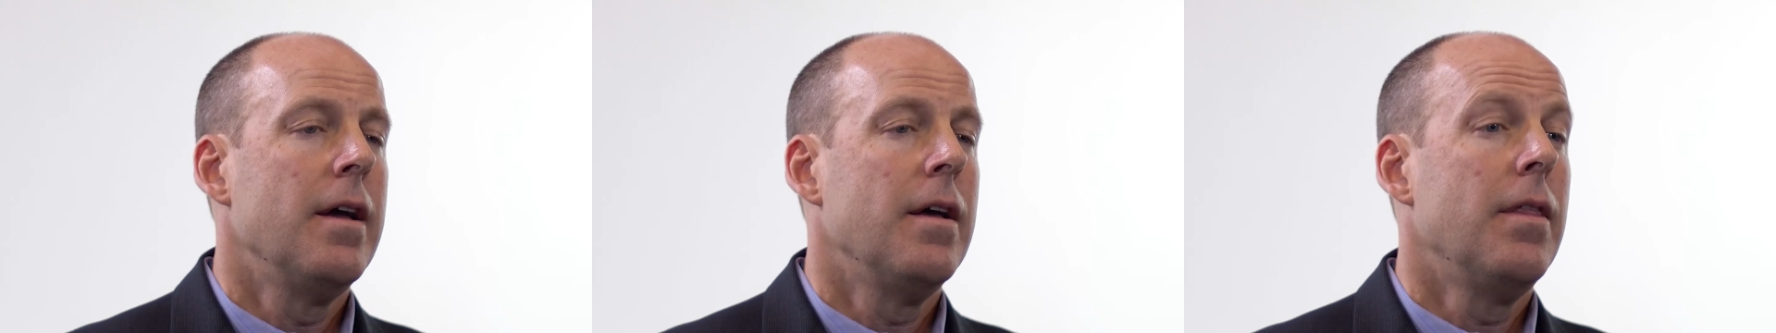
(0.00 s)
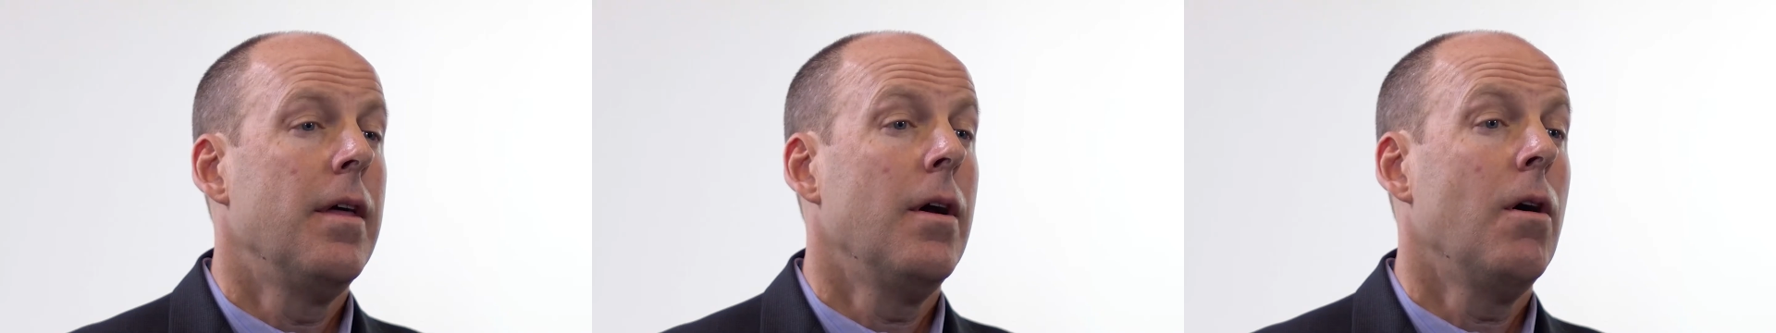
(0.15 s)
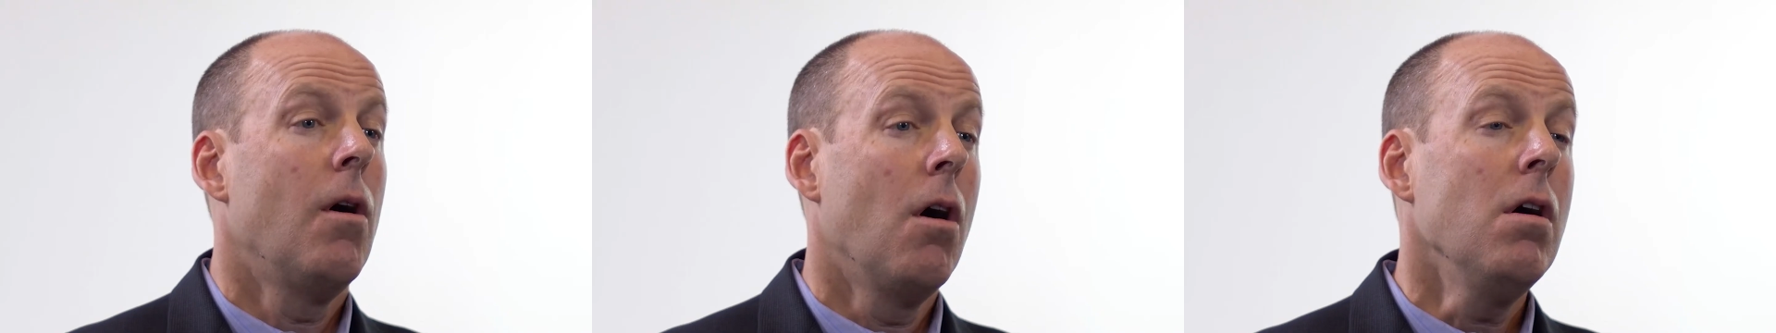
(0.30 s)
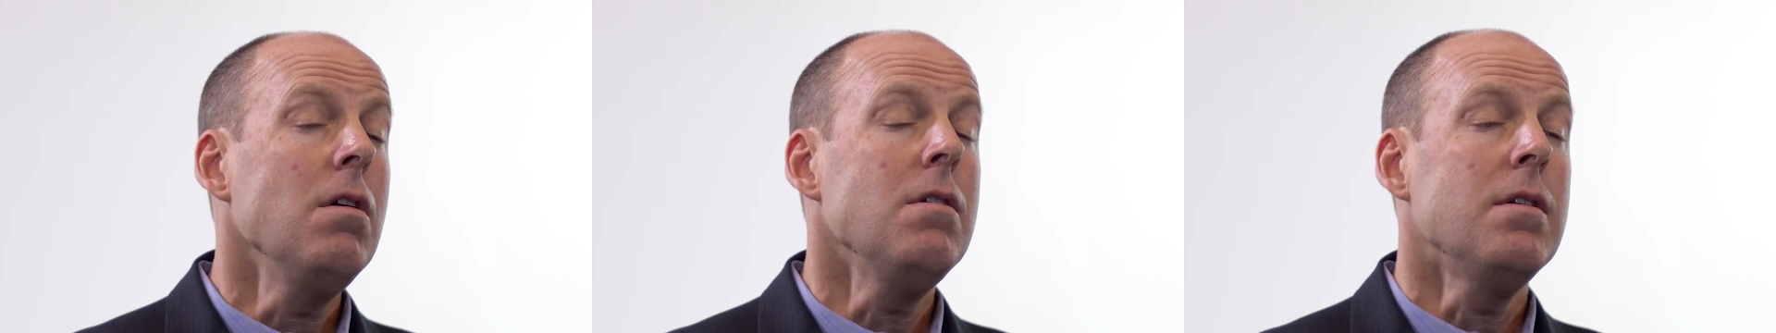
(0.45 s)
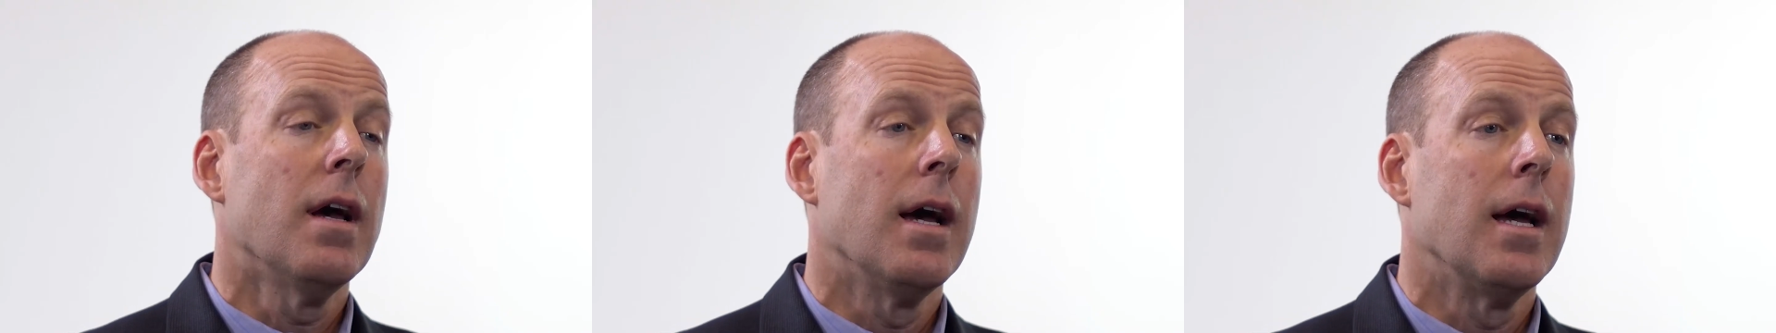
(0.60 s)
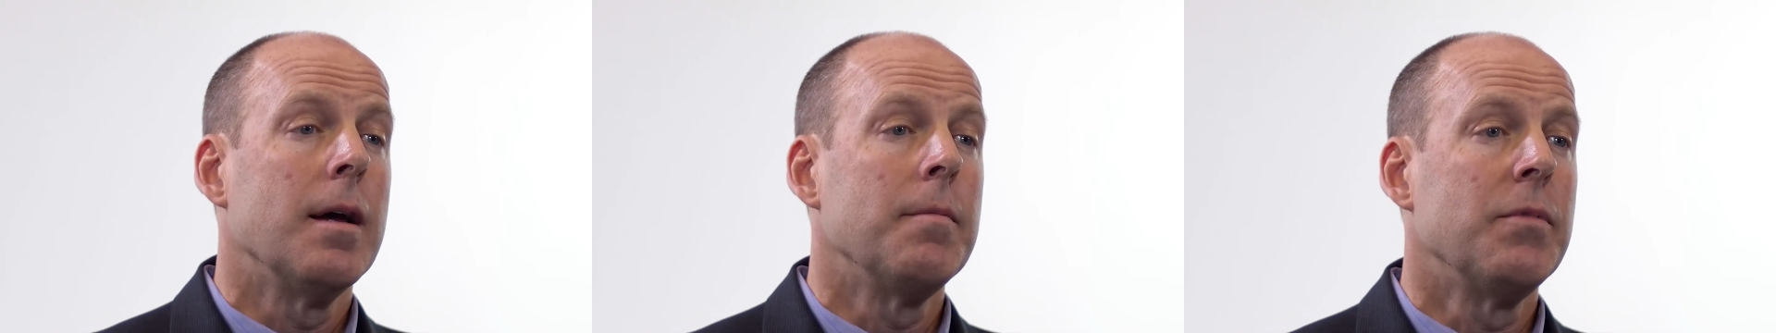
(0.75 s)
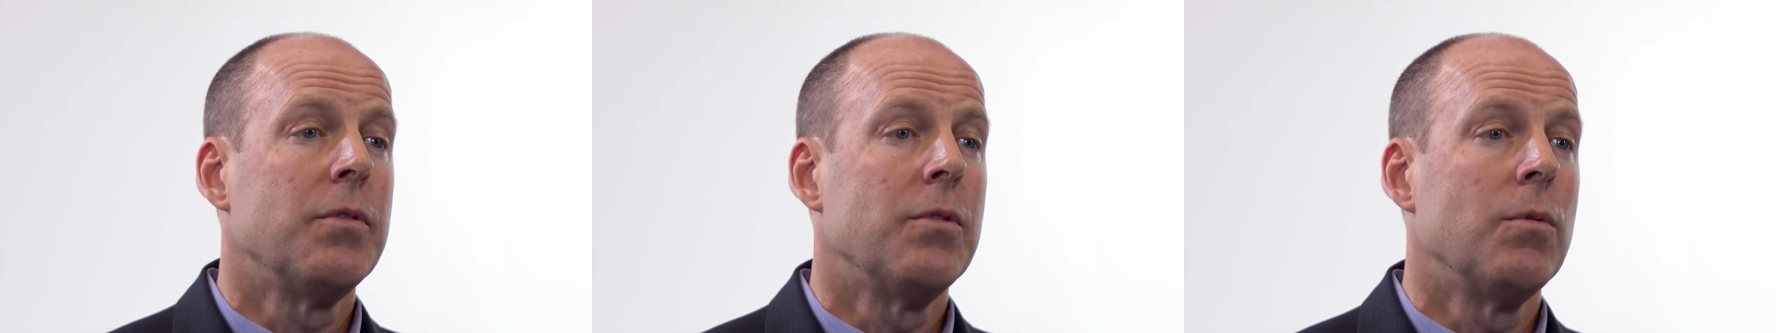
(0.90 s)
There are
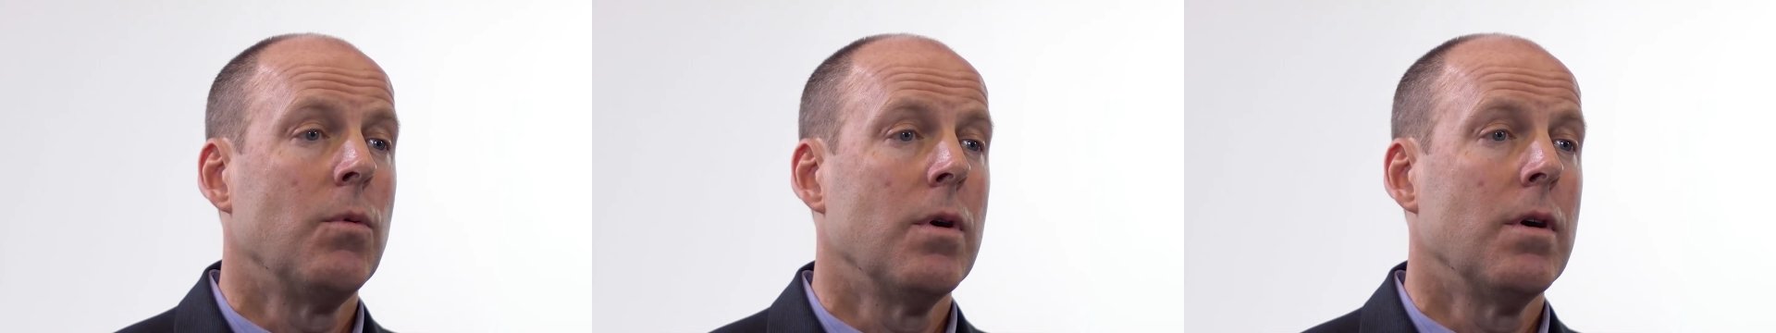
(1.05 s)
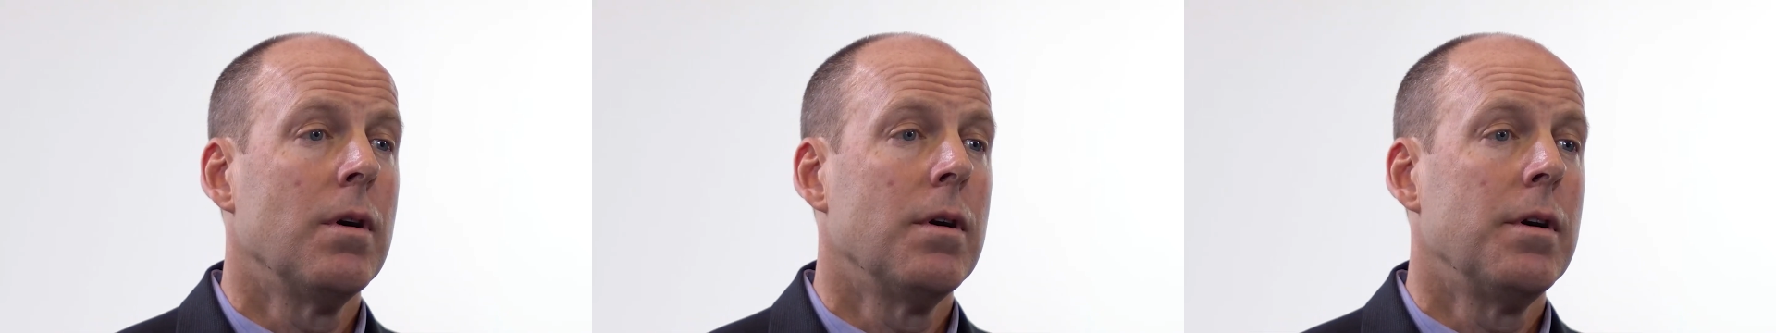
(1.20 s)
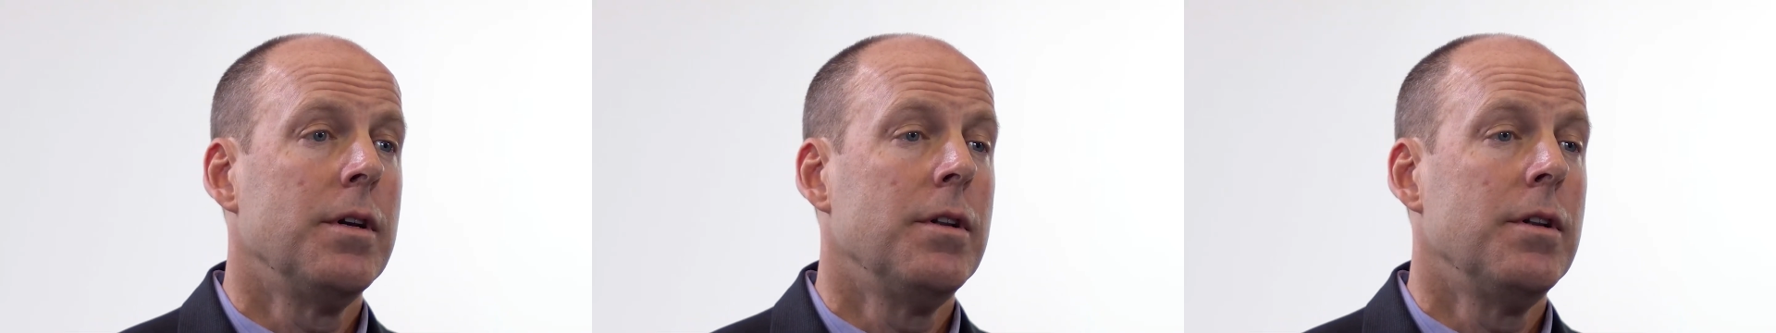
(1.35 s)
times where